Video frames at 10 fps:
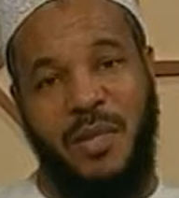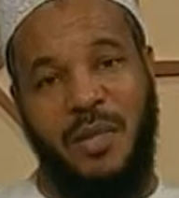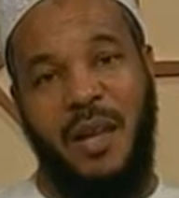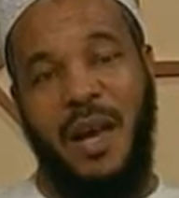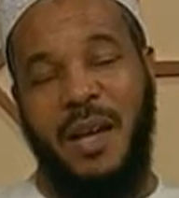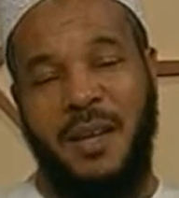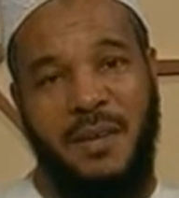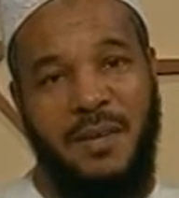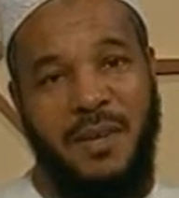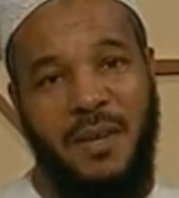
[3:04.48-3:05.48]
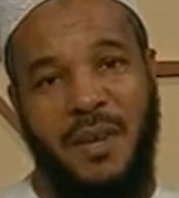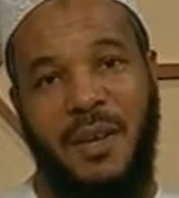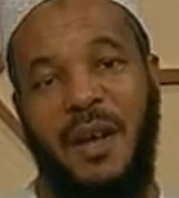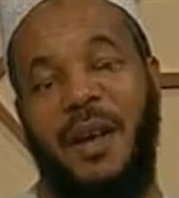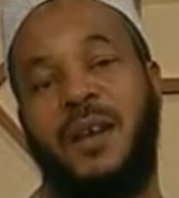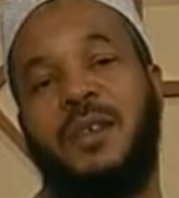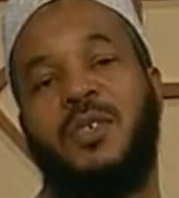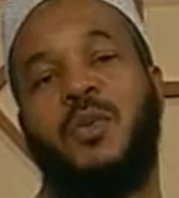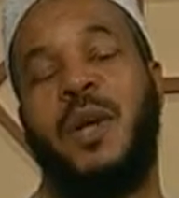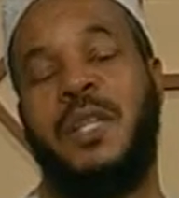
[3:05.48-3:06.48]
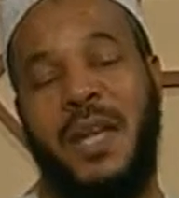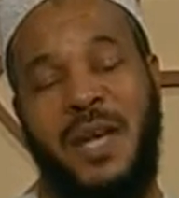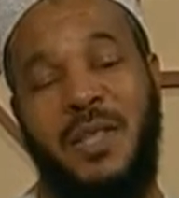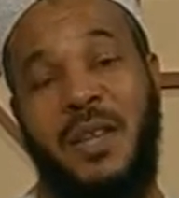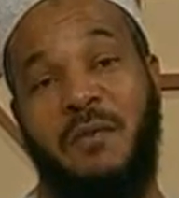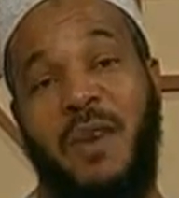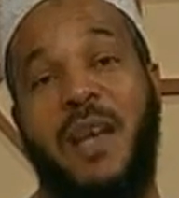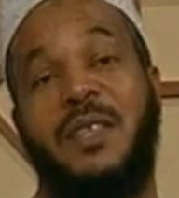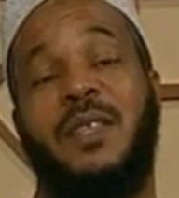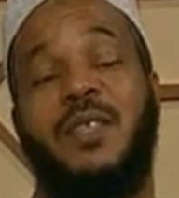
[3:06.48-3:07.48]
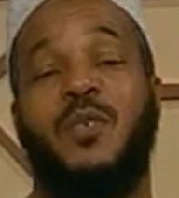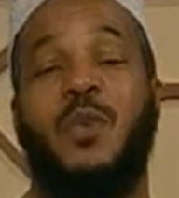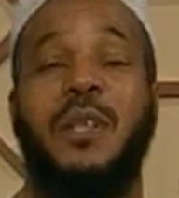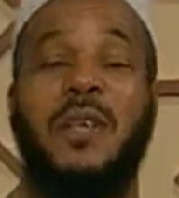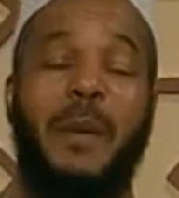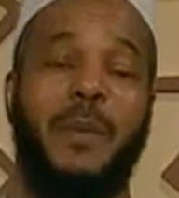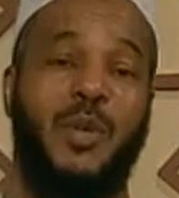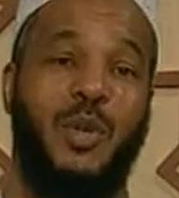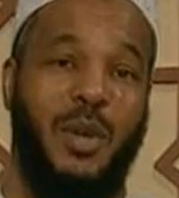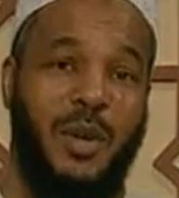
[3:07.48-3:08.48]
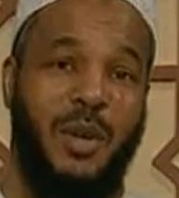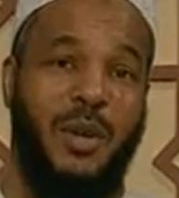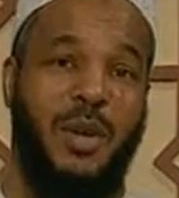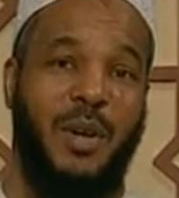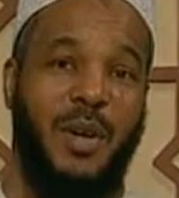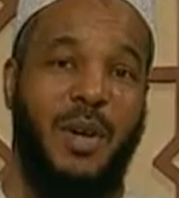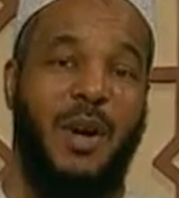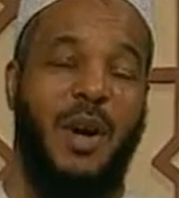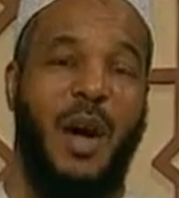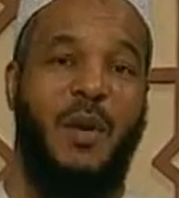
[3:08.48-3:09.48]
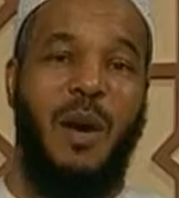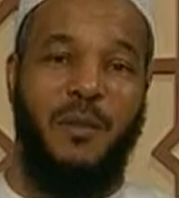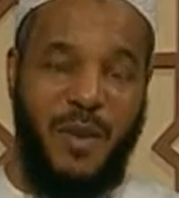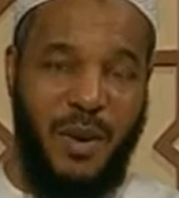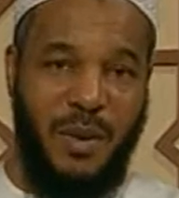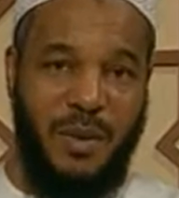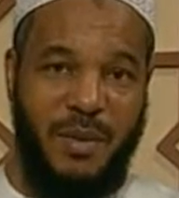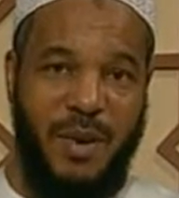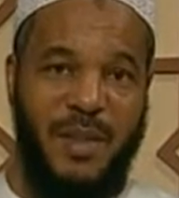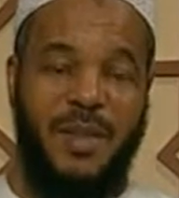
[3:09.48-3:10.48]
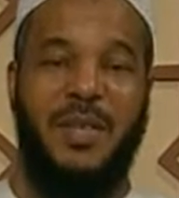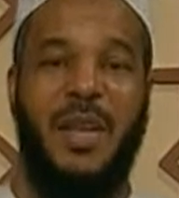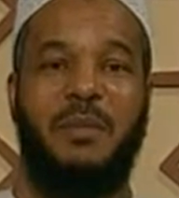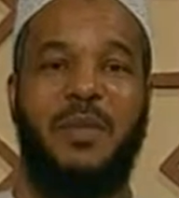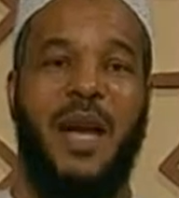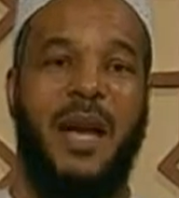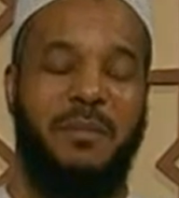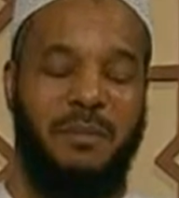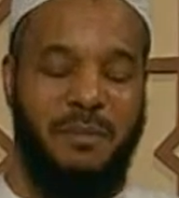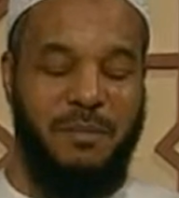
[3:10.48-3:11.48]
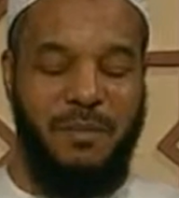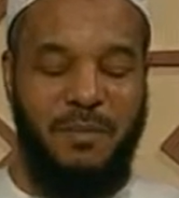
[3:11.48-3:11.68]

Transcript: this, and she went against the advice, and this is what has happened to her. However, at the same time,